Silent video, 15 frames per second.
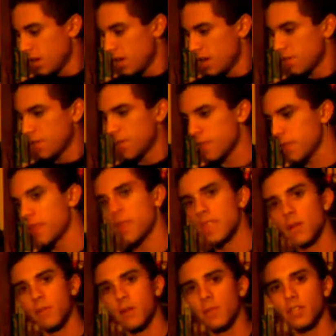
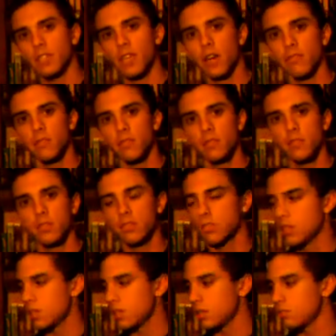And that pretty much
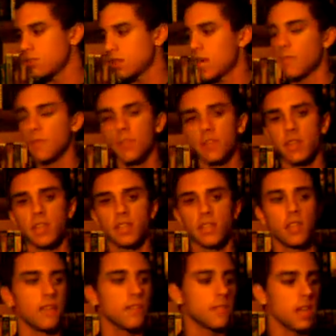covers the recap on the
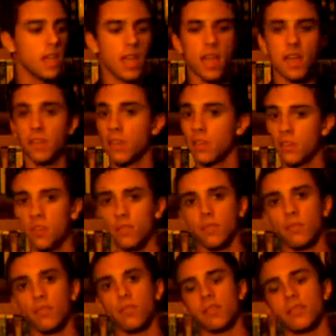1911 and the
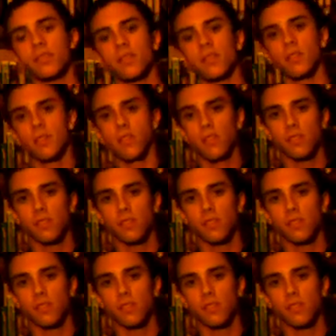new toys.